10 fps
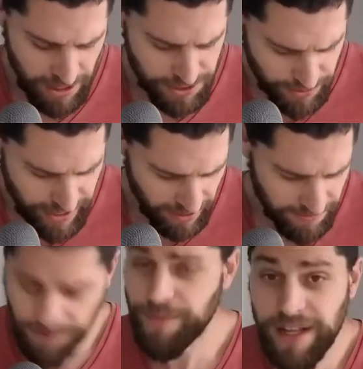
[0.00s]
So yeah,
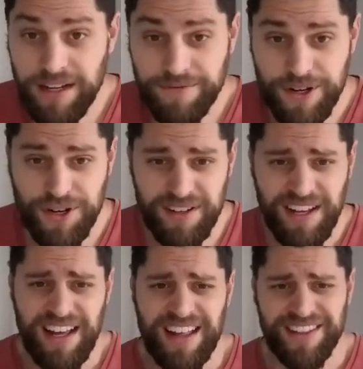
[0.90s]
formulating vision.
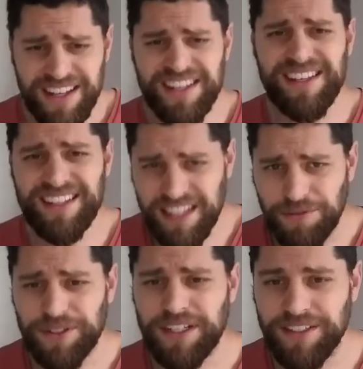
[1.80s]
This is a
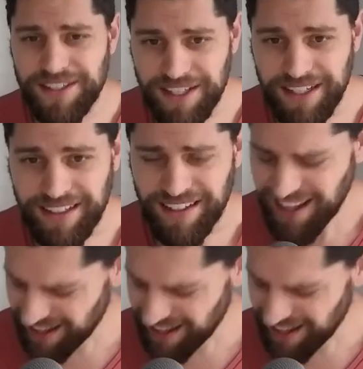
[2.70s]
difficult thing.